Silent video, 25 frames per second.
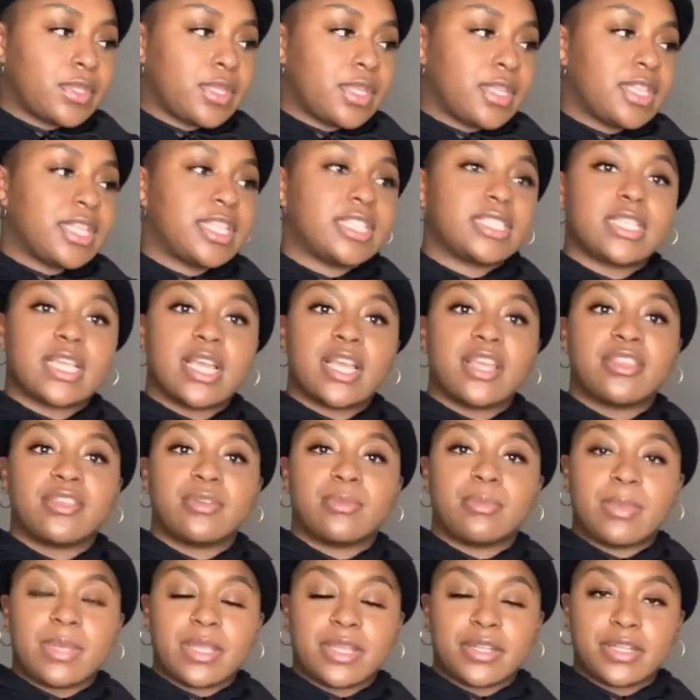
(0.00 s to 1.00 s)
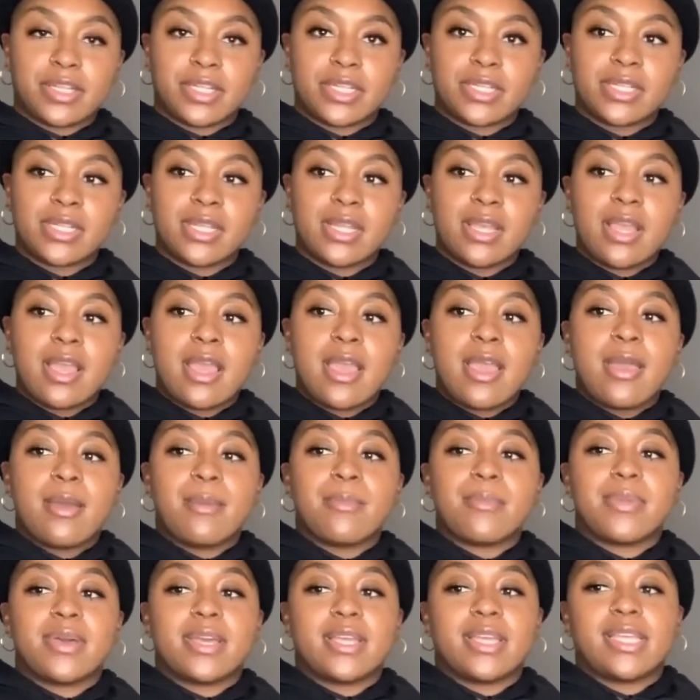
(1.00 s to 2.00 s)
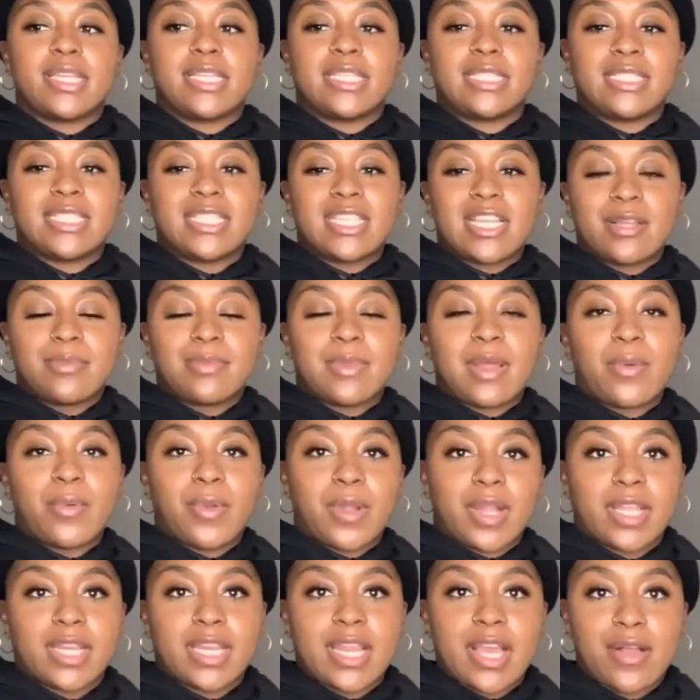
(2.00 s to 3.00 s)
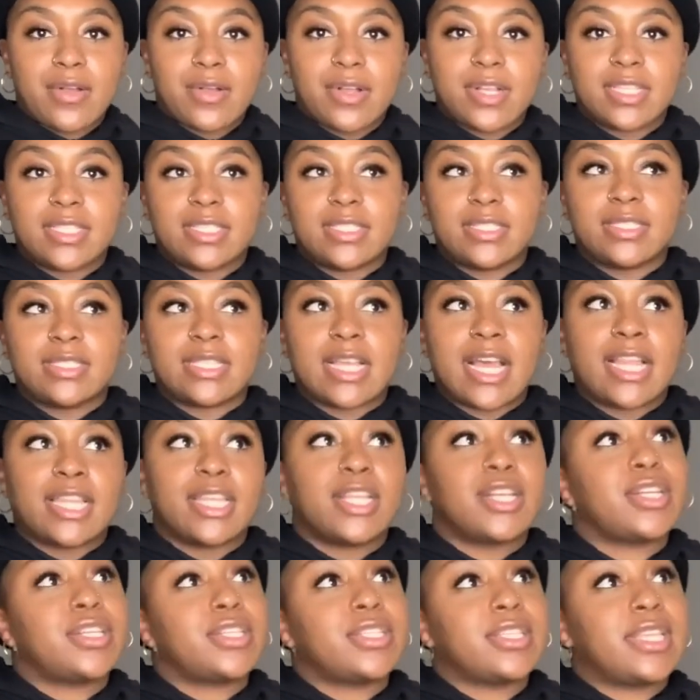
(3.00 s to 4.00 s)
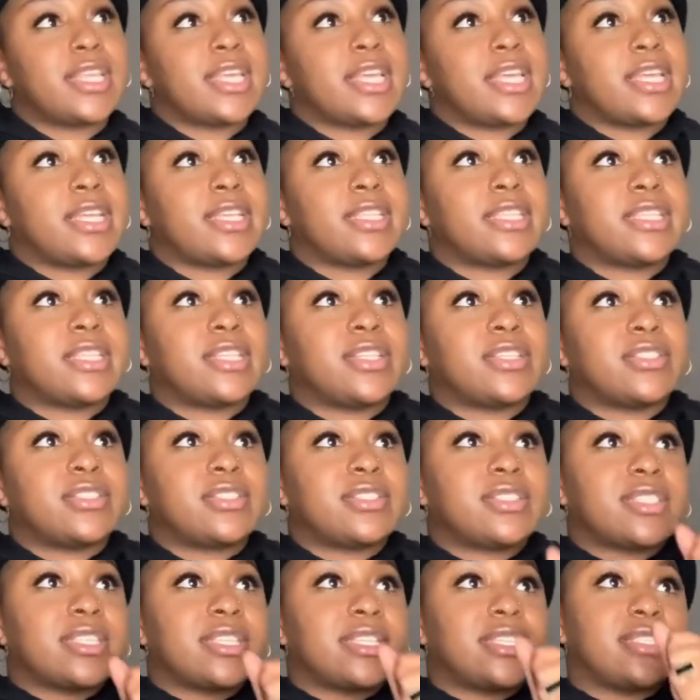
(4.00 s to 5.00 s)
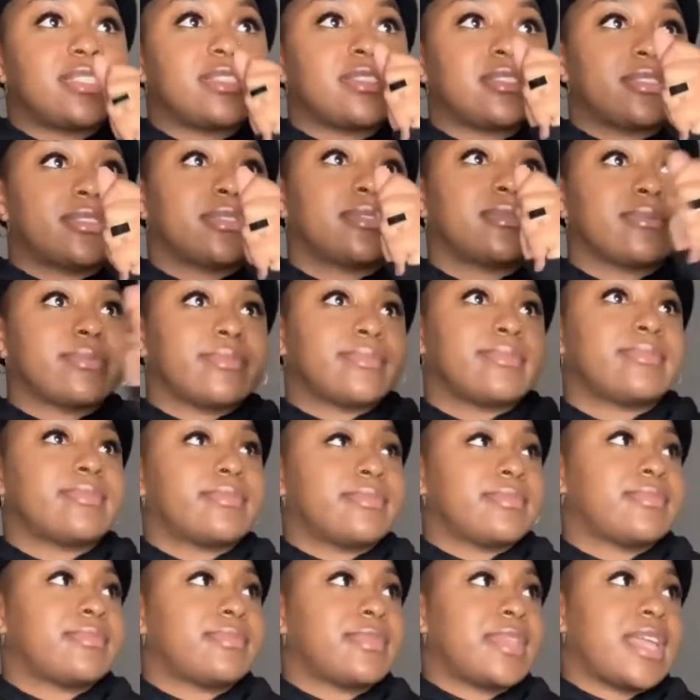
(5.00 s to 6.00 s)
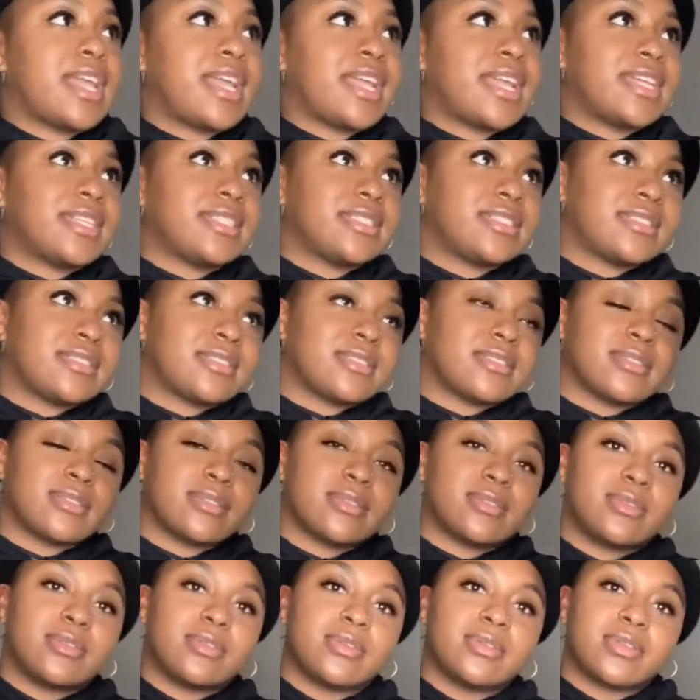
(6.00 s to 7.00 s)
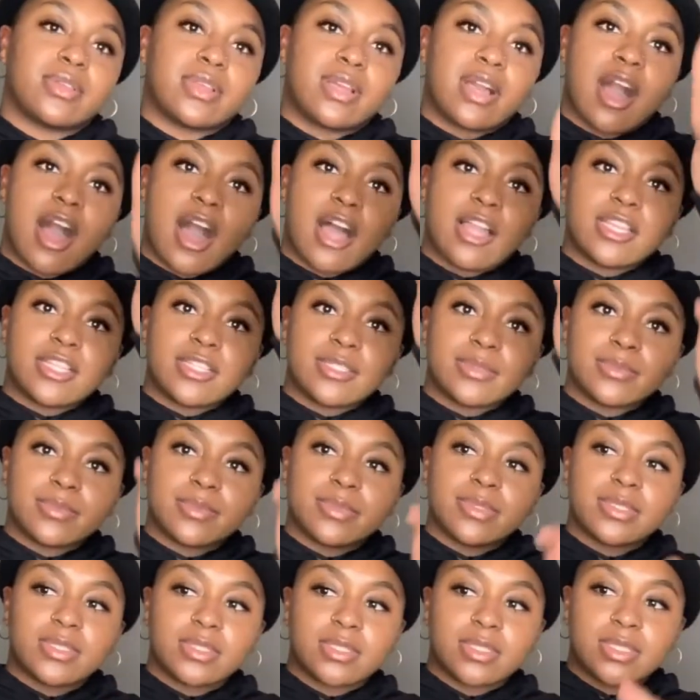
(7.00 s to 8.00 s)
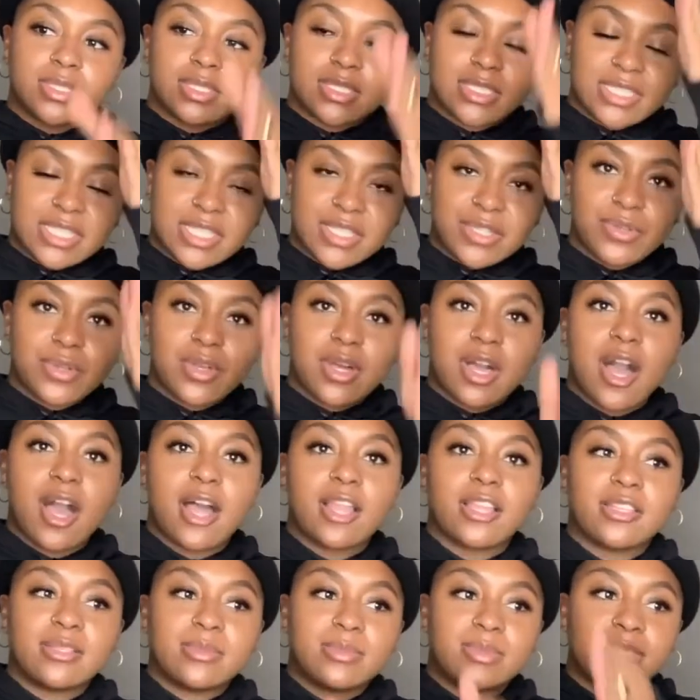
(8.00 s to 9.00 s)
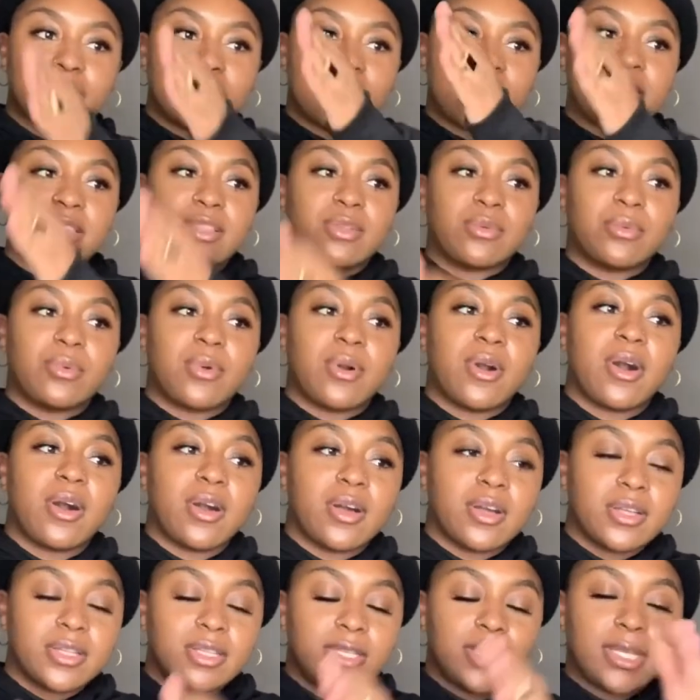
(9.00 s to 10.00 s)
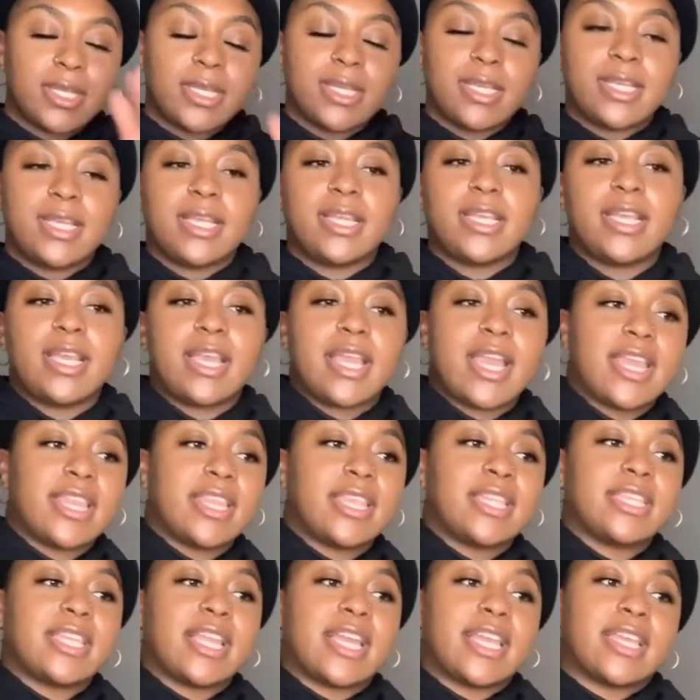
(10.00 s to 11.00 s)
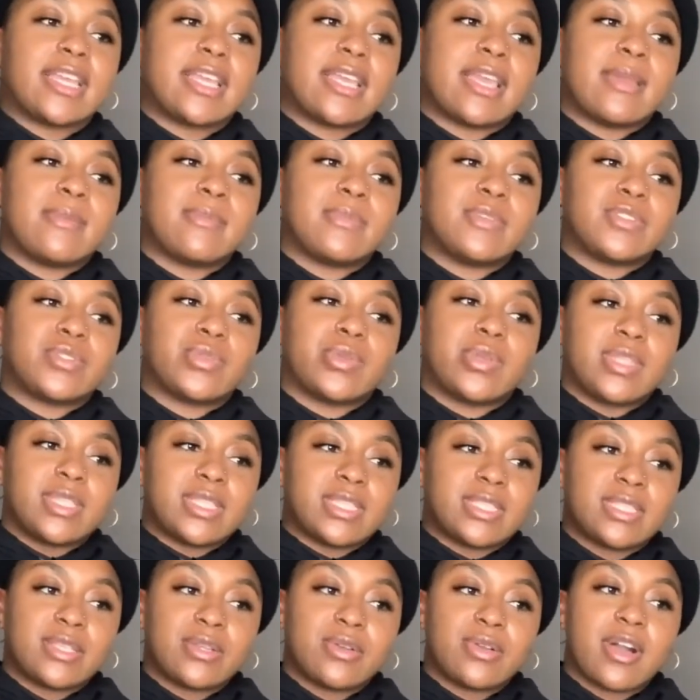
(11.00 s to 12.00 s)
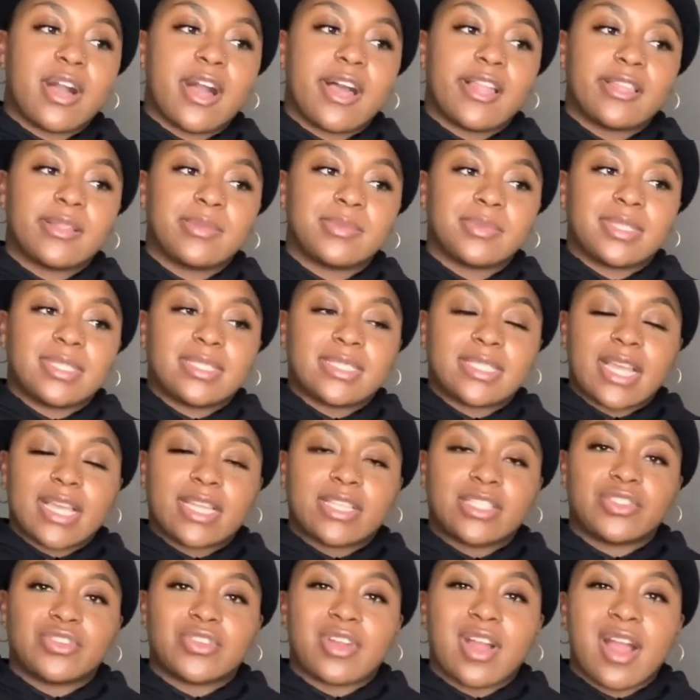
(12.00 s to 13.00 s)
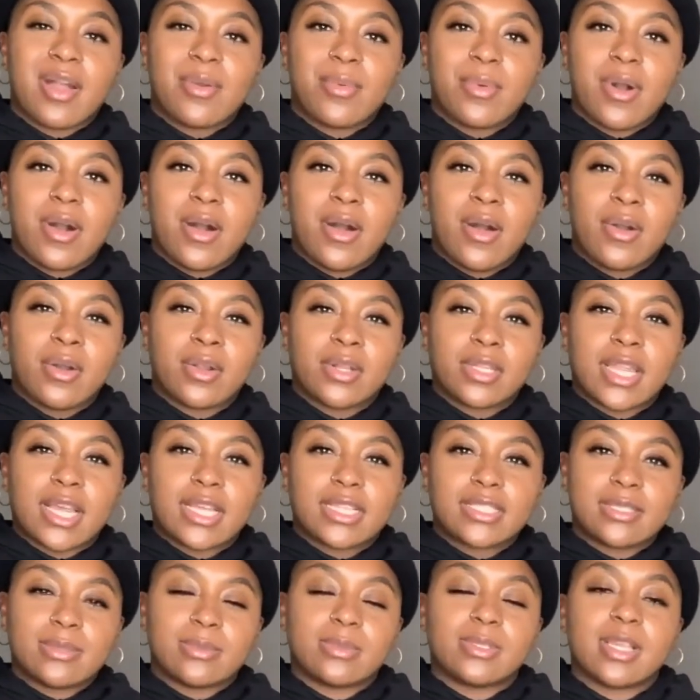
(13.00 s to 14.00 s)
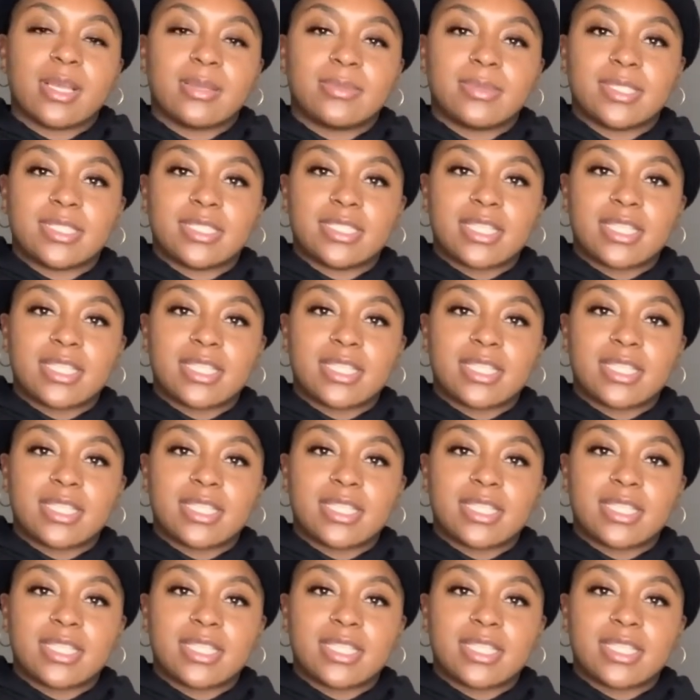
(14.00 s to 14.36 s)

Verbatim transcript: this other mirror but it ended up not working out because I learned that there's these I guess columns steel columns in the wall and then like in between the steel columns is like drywall or like sometimes it's